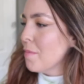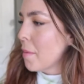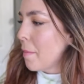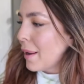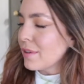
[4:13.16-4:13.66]

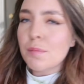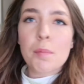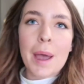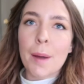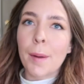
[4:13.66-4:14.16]
I'm about to
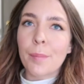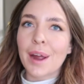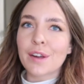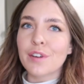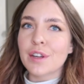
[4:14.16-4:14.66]
prepare my
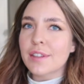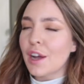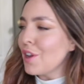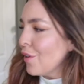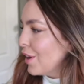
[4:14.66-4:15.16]
breakfast.
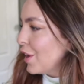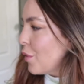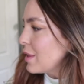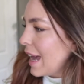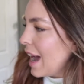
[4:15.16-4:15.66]
I don't really know
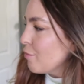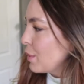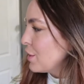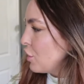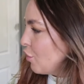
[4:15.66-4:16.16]
what to have
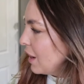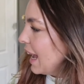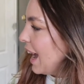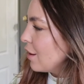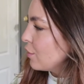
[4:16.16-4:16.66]
because I don't really
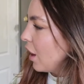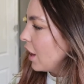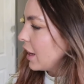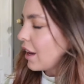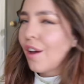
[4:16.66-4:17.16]
have
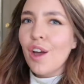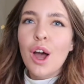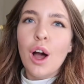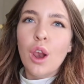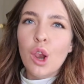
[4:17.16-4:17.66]
like
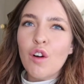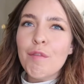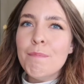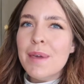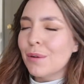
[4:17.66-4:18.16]
a lot
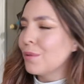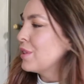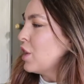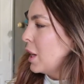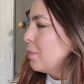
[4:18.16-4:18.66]
of meal
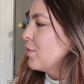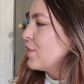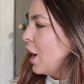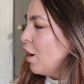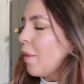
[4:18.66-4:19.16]
type of
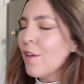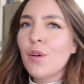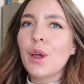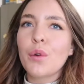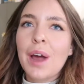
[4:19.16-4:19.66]
stuff, but I
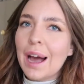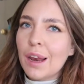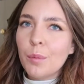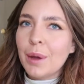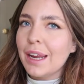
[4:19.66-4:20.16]
feel like on
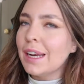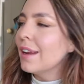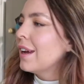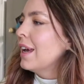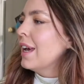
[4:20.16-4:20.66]
Halloween
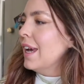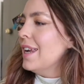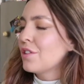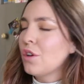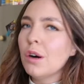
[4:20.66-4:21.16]

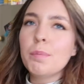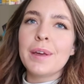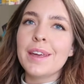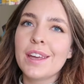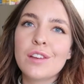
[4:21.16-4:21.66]
it's got to
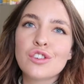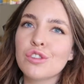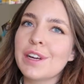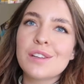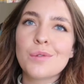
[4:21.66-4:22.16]
be
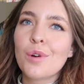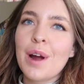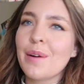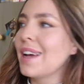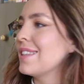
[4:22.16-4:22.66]
treats all
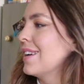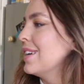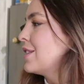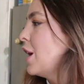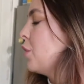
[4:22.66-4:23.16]
around, hasn't
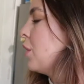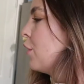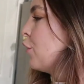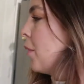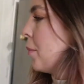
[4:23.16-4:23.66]
it? So
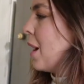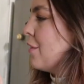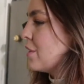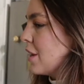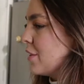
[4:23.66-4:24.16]
for my
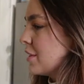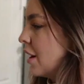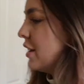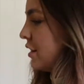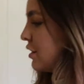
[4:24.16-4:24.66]
breakfast, I've
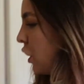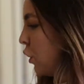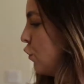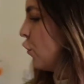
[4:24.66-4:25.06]
decided to go